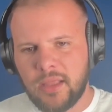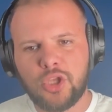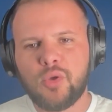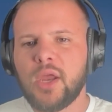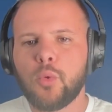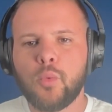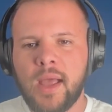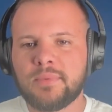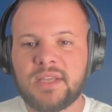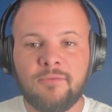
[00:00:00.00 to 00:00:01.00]
you get
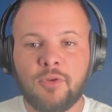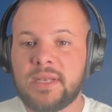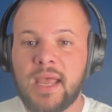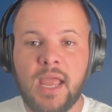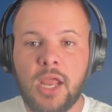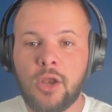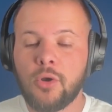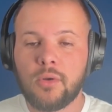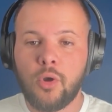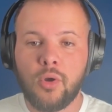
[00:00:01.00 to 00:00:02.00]
reps every day
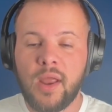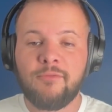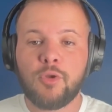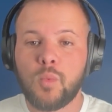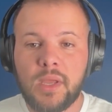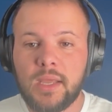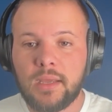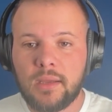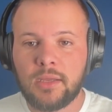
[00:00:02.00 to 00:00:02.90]
or, or every week.